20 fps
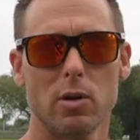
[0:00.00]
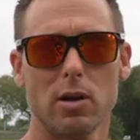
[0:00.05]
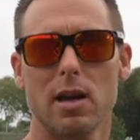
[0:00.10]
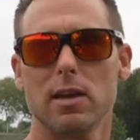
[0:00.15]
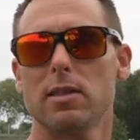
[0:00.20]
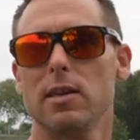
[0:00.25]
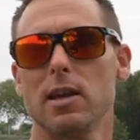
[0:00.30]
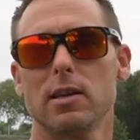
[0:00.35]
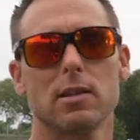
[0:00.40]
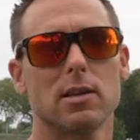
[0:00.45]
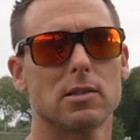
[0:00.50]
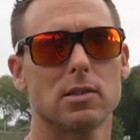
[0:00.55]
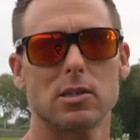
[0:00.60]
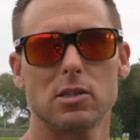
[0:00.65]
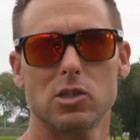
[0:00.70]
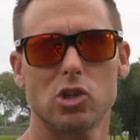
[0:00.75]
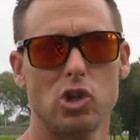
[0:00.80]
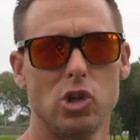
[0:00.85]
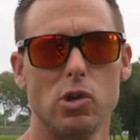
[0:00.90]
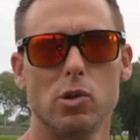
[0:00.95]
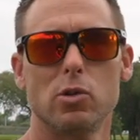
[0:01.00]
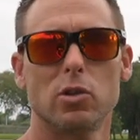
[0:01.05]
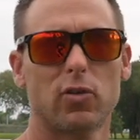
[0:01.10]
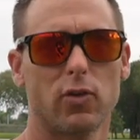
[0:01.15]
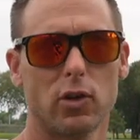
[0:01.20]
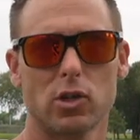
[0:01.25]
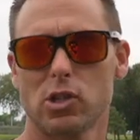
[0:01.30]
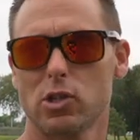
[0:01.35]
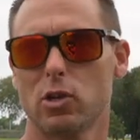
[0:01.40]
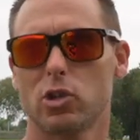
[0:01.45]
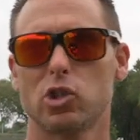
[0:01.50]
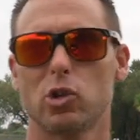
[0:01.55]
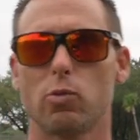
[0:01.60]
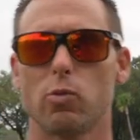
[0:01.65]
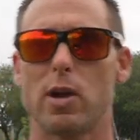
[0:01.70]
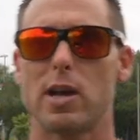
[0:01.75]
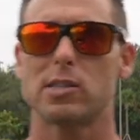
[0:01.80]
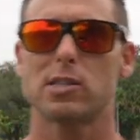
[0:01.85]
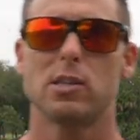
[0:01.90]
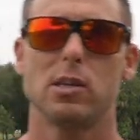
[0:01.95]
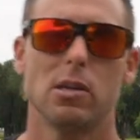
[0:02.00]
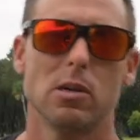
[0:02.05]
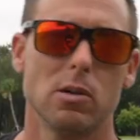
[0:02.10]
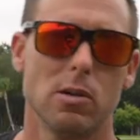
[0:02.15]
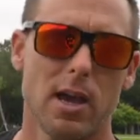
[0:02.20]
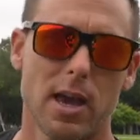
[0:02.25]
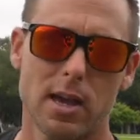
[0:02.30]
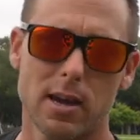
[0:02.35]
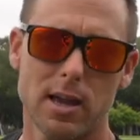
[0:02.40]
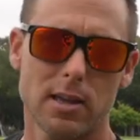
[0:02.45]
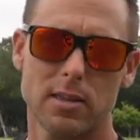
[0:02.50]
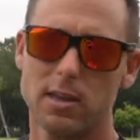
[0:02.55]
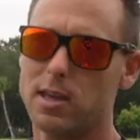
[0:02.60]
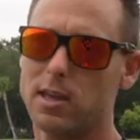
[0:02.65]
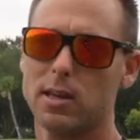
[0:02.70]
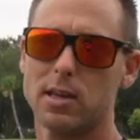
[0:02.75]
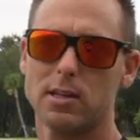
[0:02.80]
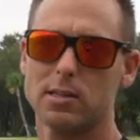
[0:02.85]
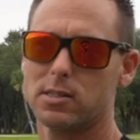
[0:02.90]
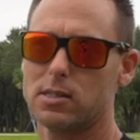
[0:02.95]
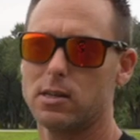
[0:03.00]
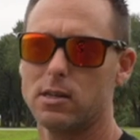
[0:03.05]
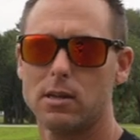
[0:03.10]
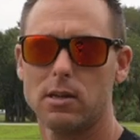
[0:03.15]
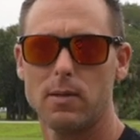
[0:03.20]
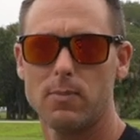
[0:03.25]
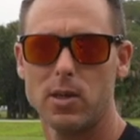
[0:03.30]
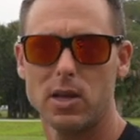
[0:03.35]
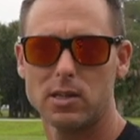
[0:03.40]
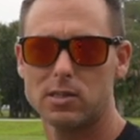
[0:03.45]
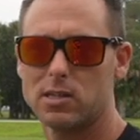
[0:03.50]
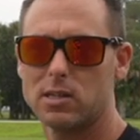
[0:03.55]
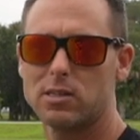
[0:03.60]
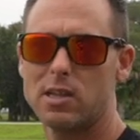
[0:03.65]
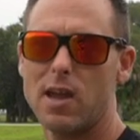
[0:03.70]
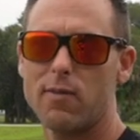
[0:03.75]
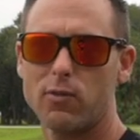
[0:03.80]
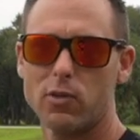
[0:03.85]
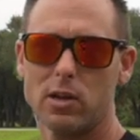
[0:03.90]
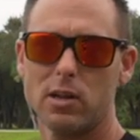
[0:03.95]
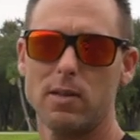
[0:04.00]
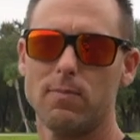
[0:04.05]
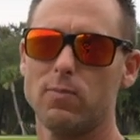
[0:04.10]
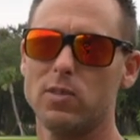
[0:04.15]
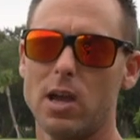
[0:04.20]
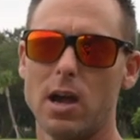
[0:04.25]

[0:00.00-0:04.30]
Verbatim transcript: I think this is huge for search and rescue, and I think it's a it's a different.